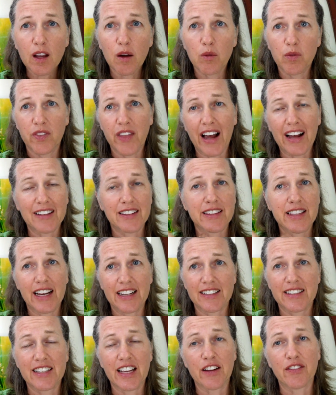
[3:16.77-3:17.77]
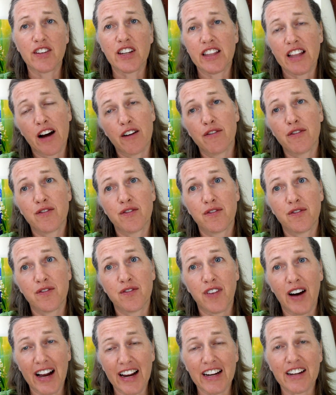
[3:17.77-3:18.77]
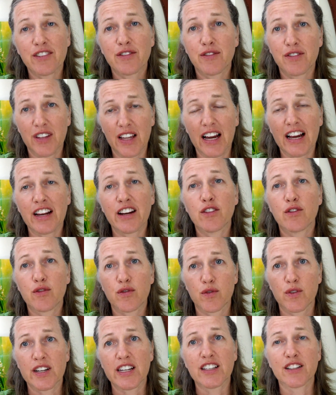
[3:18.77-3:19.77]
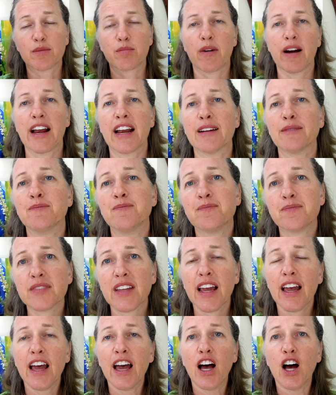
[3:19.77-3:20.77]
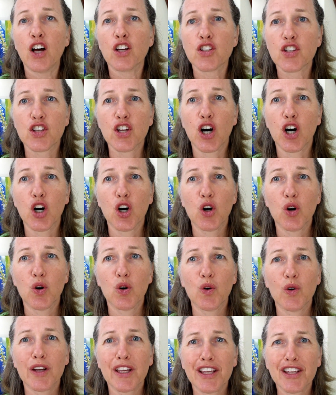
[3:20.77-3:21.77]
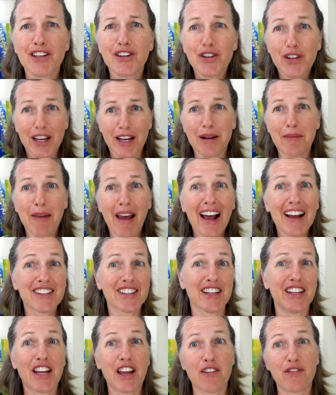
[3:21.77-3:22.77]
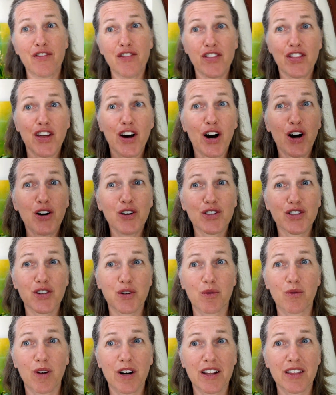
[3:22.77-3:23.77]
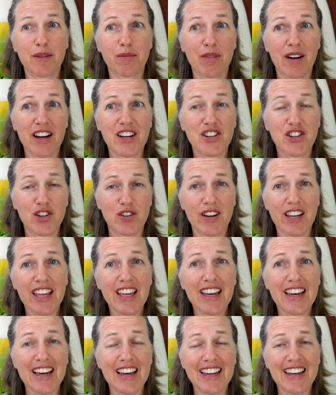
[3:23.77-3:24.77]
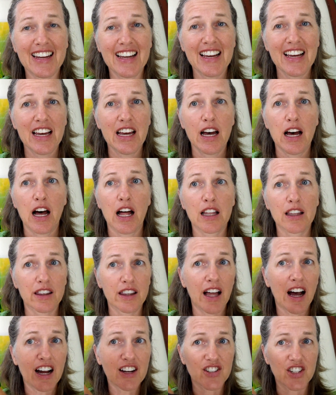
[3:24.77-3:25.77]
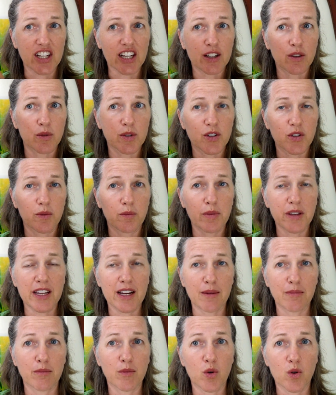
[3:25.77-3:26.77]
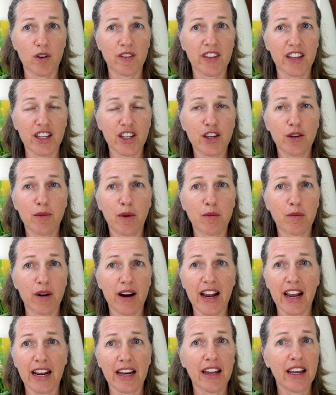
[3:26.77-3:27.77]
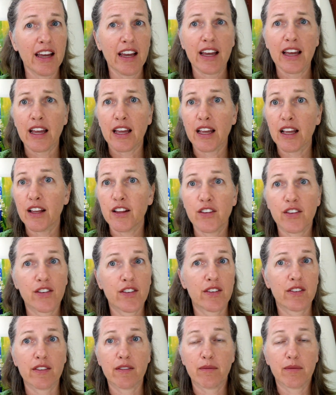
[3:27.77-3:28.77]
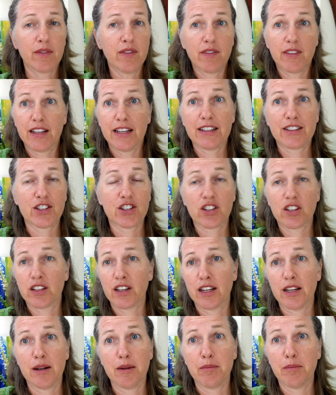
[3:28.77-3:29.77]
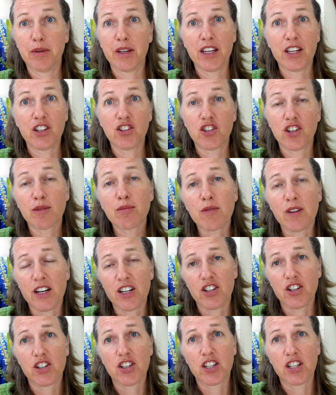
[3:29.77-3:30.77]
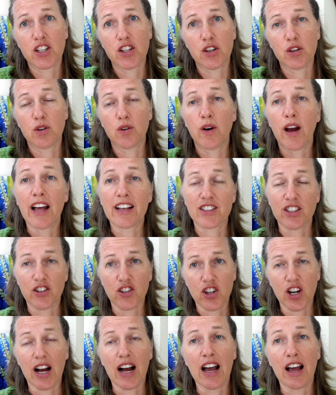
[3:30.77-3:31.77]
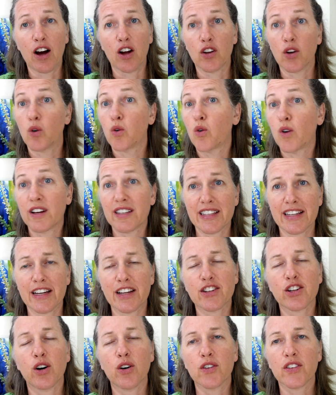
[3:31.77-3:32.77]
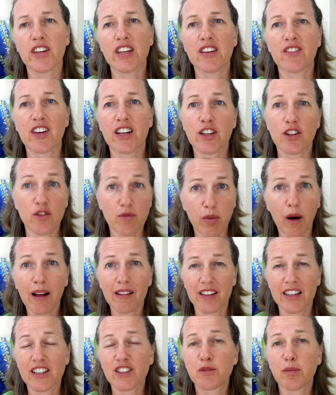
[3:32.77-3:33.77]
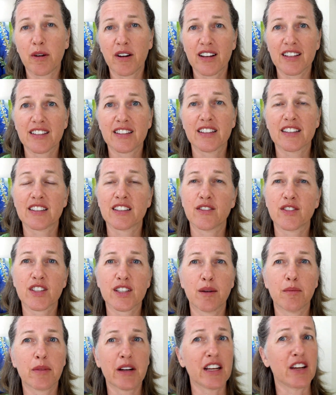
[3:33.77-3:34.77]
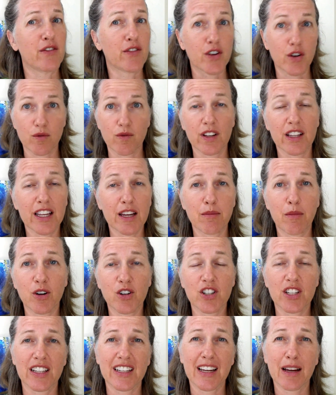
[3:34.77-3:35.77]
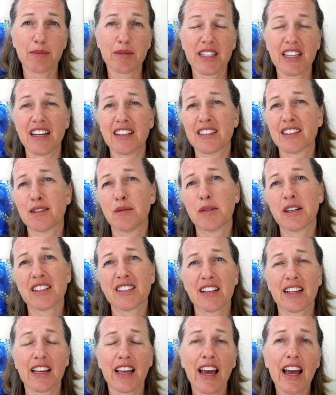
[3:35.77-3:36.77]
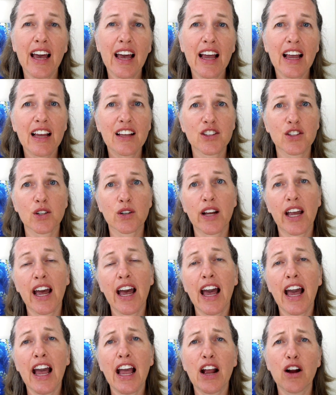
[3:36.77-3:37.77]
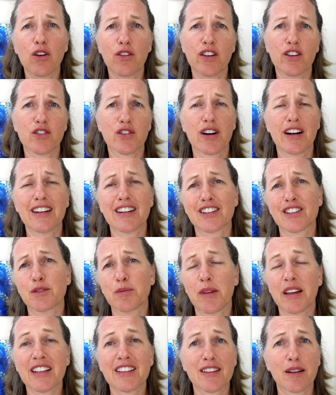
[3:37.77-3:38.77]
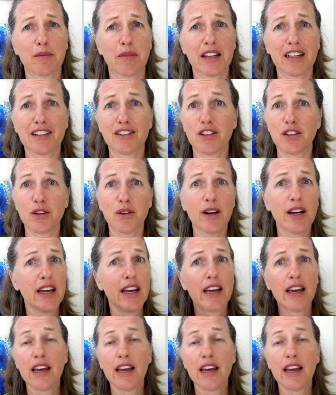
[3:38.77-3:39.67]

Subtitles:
that safety, that fight, flight, freeze brain. So you can imagine, if those are one of the brains you're in, logic, which would be up more in the human brain, it's gonna be gibberish to you as a child or as an adult even. You've probably experienced this. If you're really emotionally upset and somebody's like, hey, it's okay, or they're trying to explain something to you,